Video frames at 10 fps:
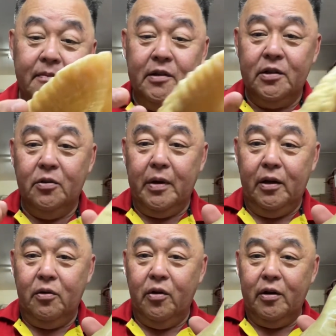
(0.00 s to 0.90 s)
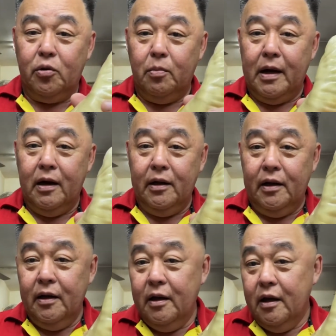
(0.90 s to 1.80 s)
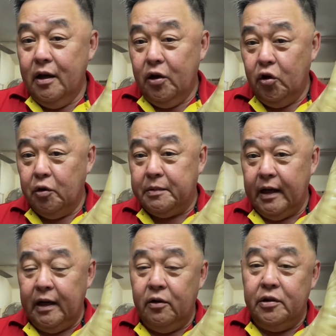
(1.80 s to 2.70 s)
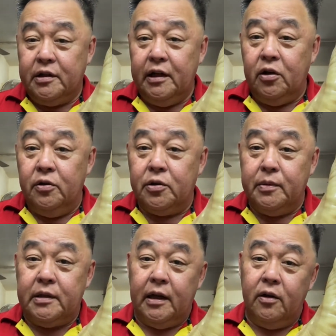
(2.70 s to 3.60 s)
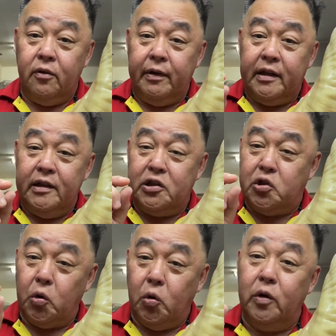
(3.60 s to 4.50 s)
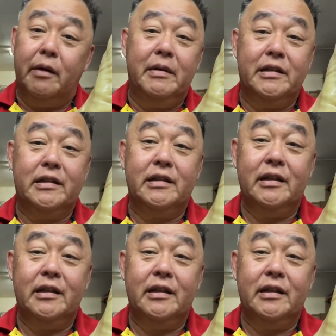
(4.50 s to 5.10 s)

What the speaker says: so when you go to my YouTube channel, you see those which are not written sold, that means